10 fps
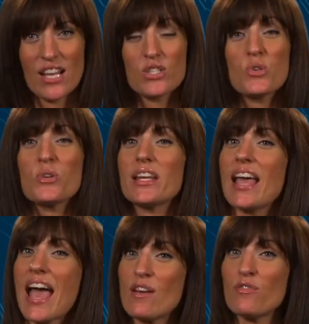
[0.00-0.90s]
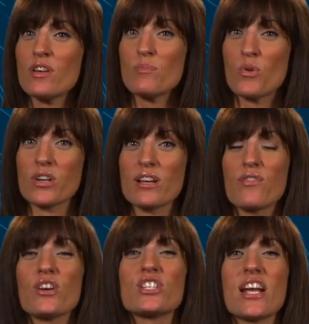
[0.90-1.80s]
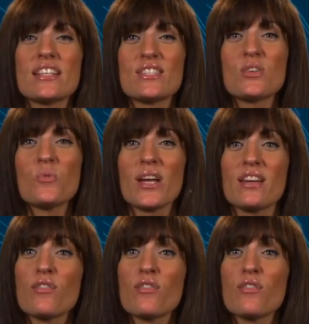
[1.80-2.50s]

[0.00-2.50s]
Tune in every morning for a chance to win a